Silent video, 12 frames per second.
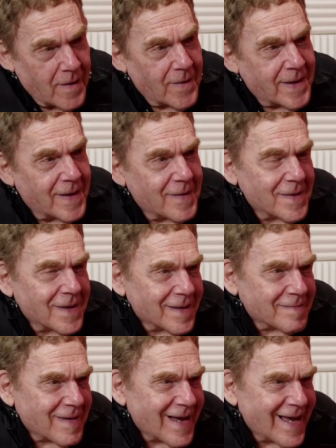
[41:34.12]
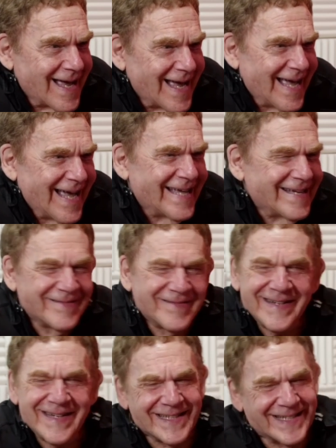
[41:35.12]
Okay,
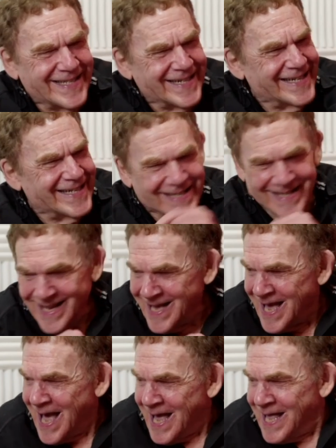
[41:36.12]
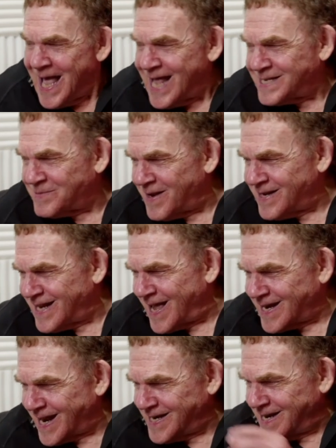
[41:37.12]
well done. That's fun
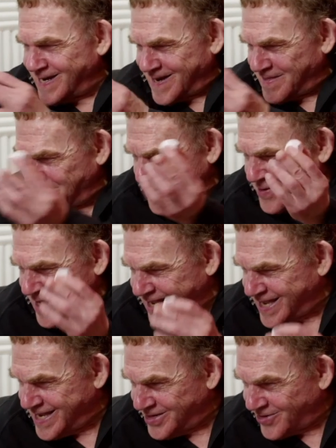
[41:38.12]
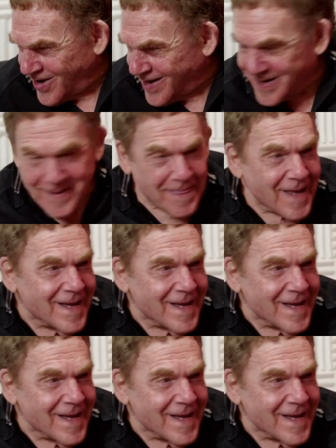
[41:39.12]
done. I need another dodecahedron.